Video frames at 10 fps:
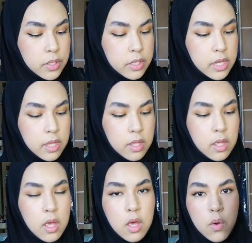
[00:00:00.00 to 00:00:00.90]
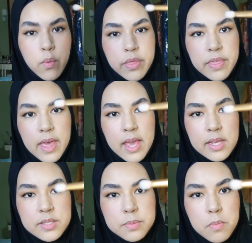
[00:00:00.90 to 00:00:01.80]
earlier with a
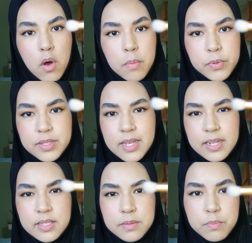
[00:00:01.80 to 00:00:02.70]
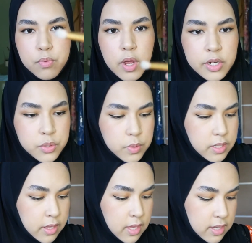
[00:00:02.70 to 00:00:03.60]
small precise brush, which
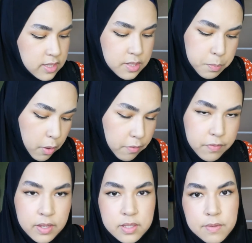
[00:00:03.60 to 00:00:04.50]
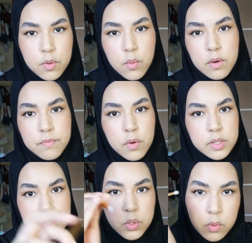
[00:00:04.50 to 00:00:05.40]
I think it's perfect if want to
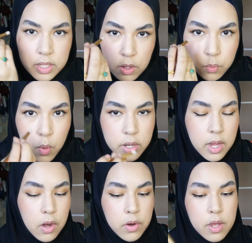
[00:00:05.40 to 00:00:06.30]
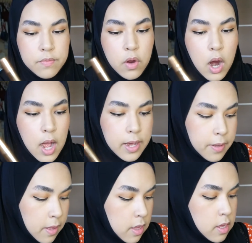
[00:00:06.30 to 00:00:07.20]
focus only on one area of your eye.
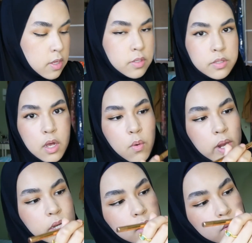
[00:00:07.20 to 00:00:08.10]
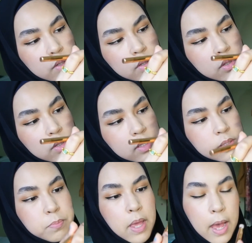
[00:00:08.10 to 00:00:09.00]
So what I do is
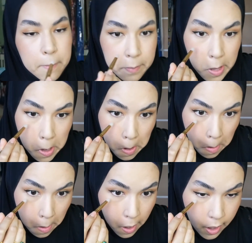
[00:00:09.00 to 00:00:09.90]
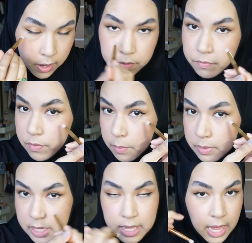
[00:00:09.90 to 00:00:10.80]
pat it, and from
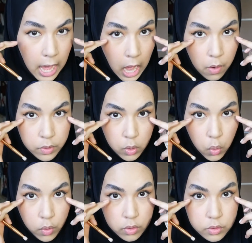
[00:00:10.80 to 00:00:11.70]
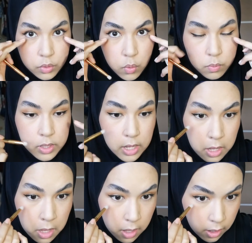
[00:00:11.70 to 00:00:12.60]
the outer corners only,
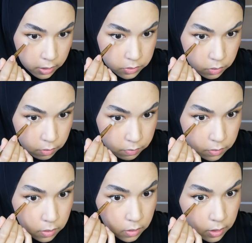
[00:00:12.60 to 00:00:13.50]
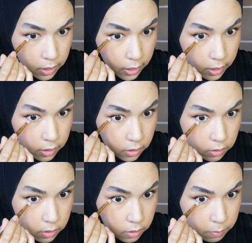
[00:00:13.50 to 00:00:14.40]
I sort of add a
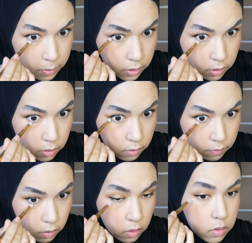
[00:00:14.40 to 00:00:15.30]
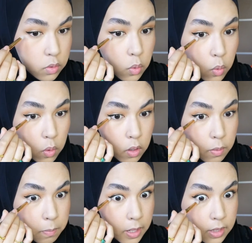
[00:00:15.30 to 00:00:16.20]
little bit of contour,
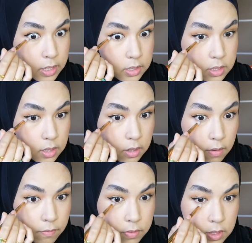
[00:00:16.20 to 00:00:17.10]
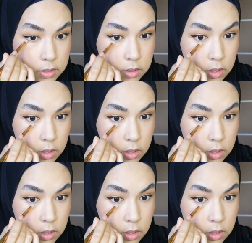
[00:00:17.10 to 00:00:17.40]
mainly to give this